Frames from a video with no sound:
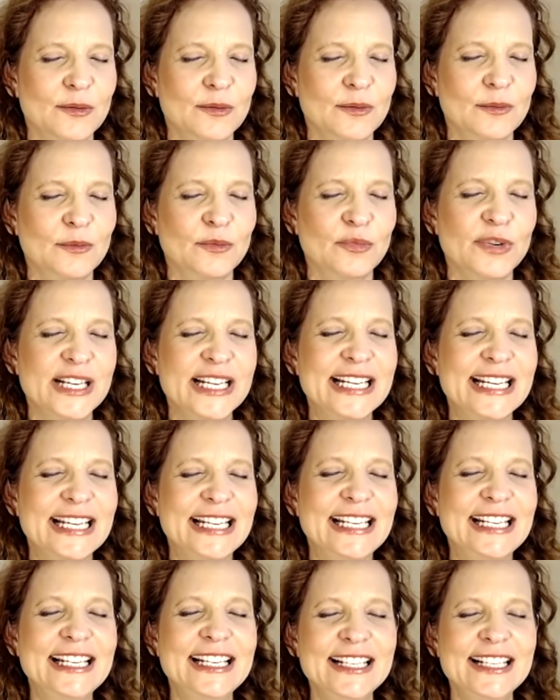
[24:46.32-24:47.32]
Bring
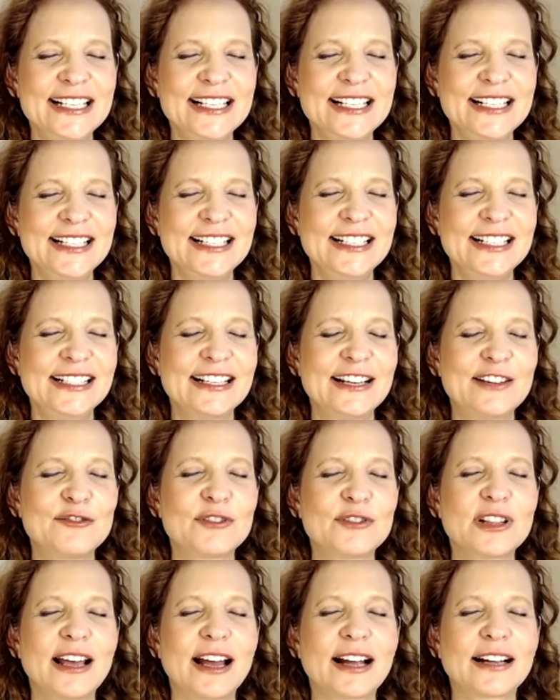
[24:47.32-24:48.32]
ease and
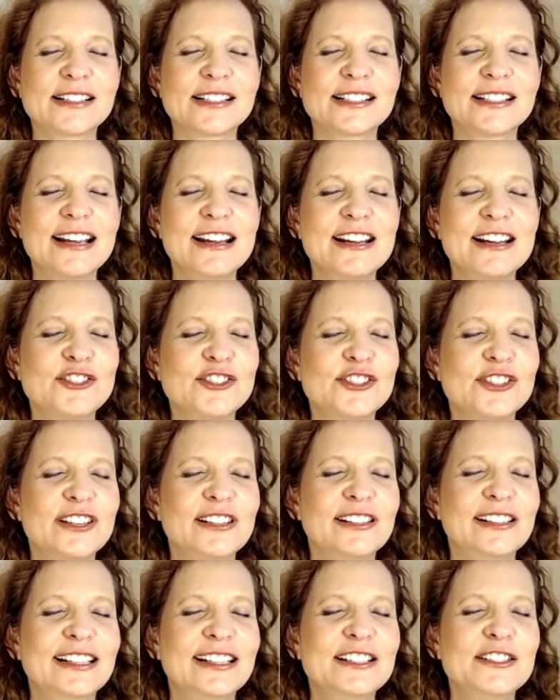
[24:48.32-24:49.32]

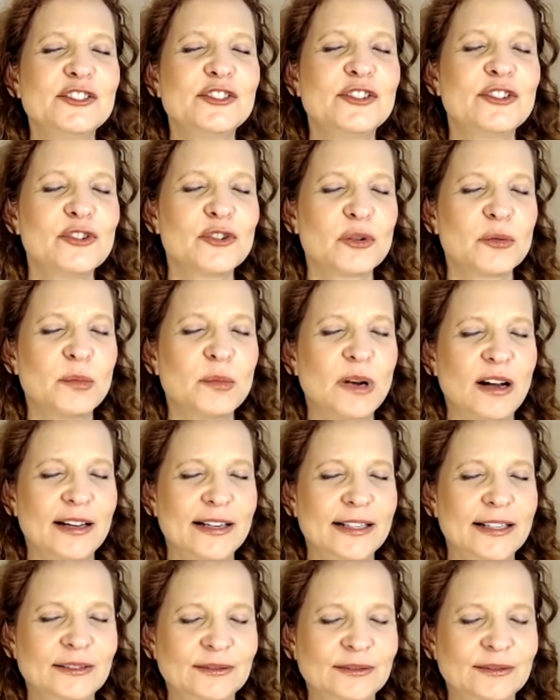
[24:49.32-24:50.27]
relaxation into your body.